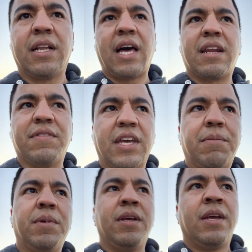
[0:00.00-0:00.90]
A lot of
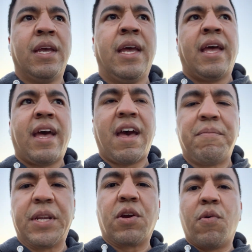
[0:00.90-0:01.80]
them have
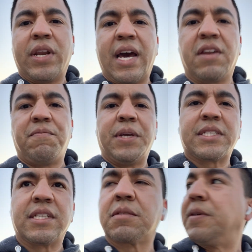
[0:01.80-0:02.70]
been going out of
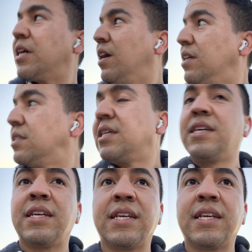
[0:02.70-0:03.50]
business because